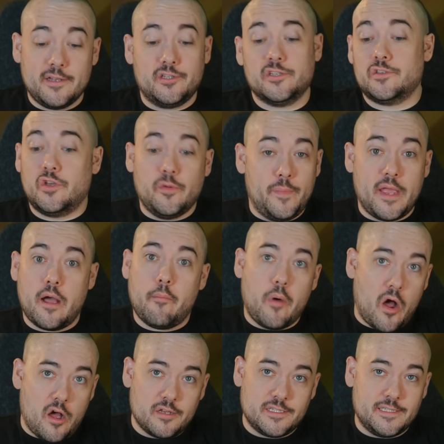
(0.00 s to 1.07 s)
it just could be a
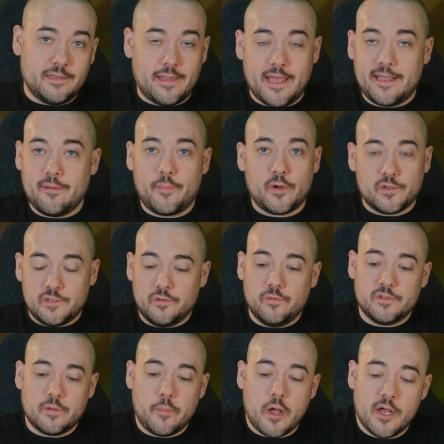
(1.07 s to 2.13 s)
boss, like a person who
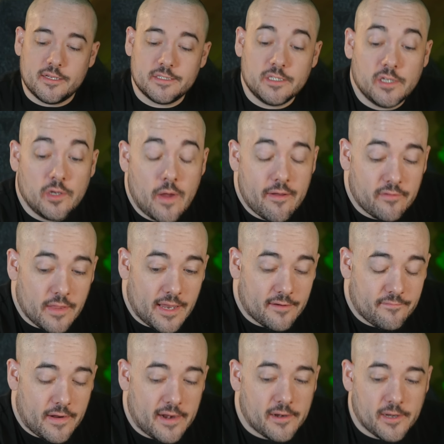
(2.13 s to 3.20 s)
is a boss. You have a lot
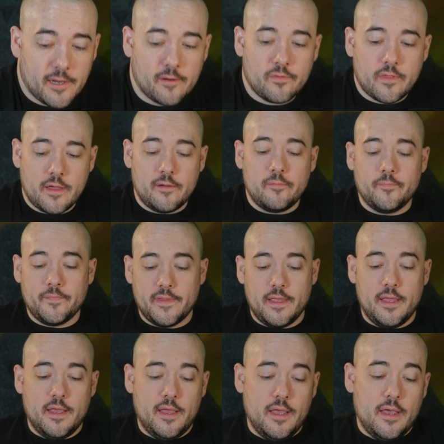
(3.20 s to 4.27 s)
of fire here, though.
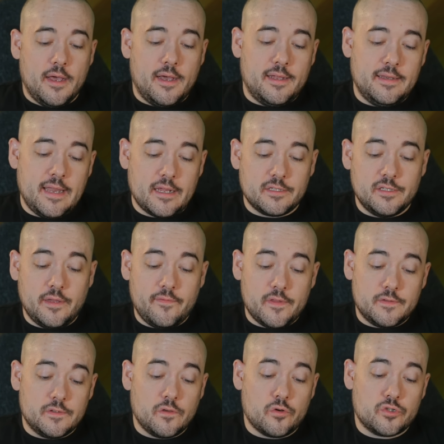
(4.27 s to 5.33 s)
Uh, next, you have the
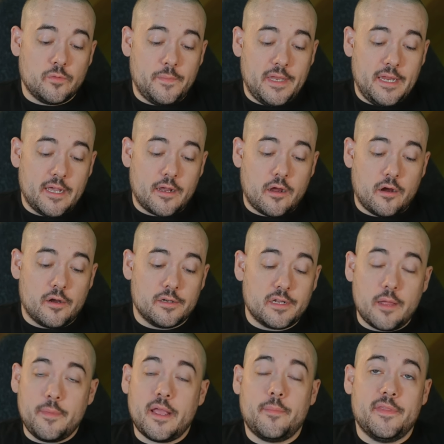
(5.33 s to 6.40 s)
social media card
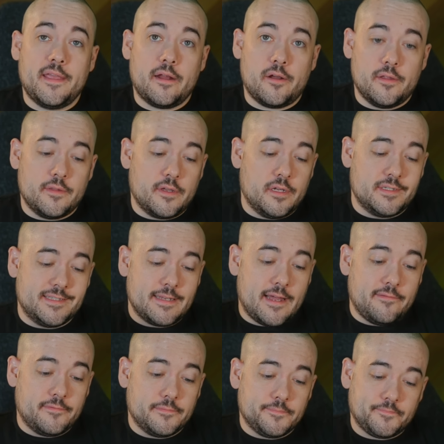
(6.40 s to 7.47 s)
coming up in the area of the good
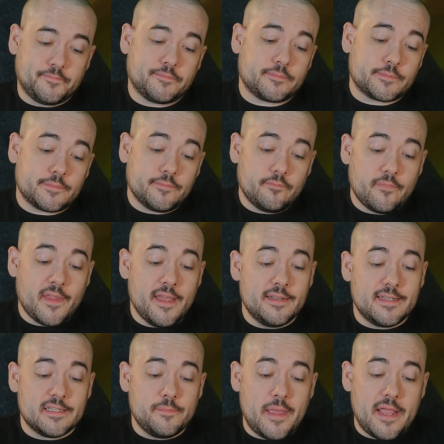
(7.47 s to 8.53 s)
stuff. It
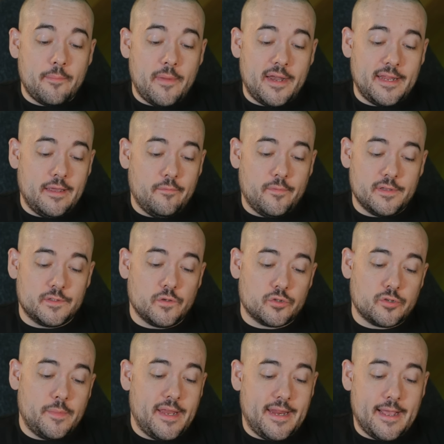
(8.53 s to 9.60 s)
says make money with
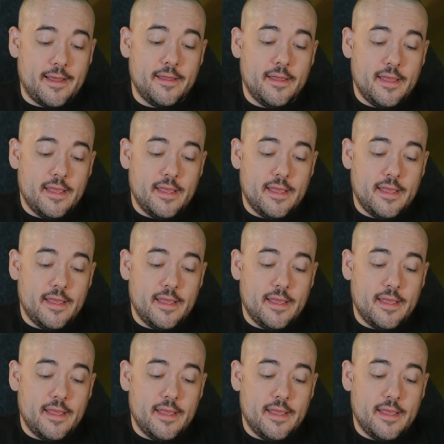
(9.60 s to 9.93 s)
social media.